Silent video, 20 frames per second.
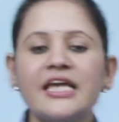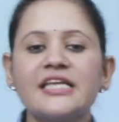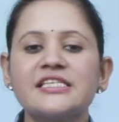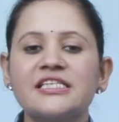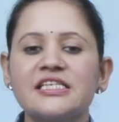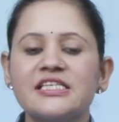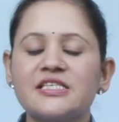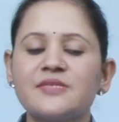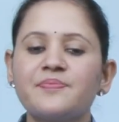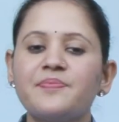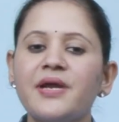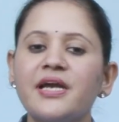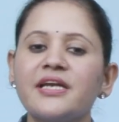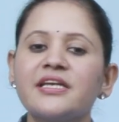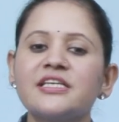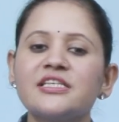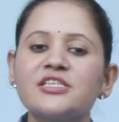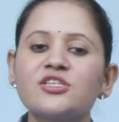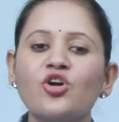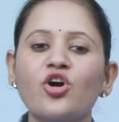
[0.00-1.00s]
Next is
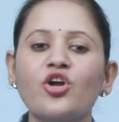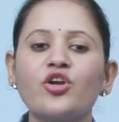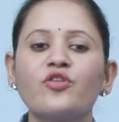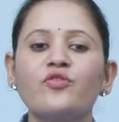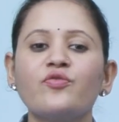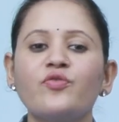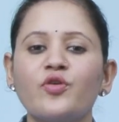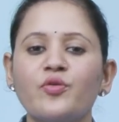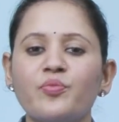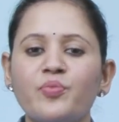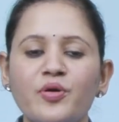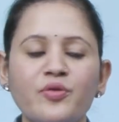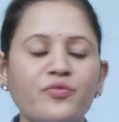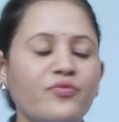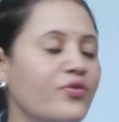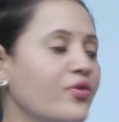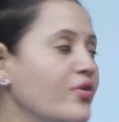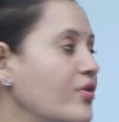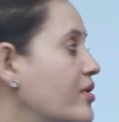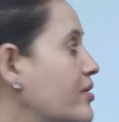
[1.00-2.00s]
practice corner
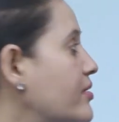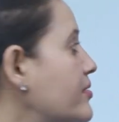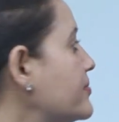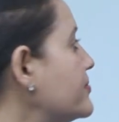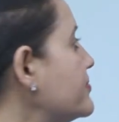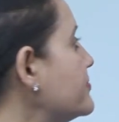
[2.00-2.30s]
4.4.